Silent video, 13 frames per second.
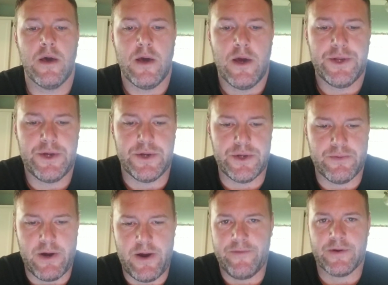choose your
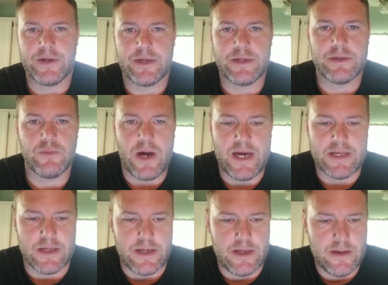references
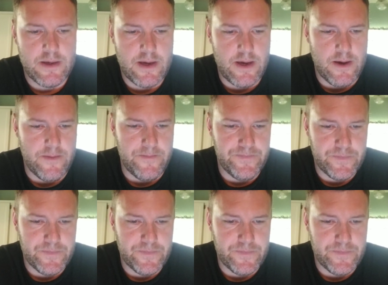wisely. All